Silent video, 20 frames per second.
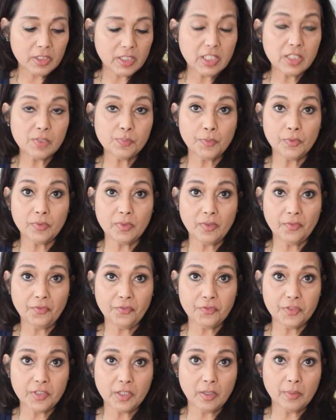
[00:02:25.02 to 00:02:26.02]
teaspoon of
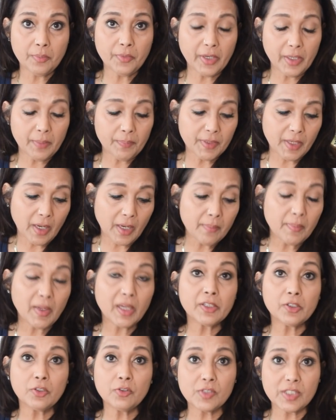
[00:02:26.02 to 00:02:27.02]
turmeric, but I
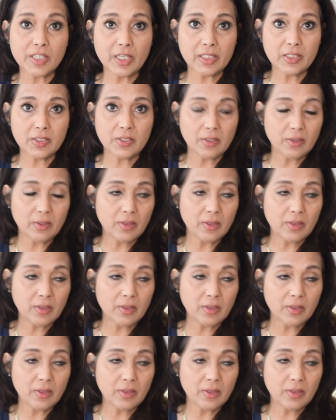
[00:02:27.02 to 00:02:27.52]
might use less than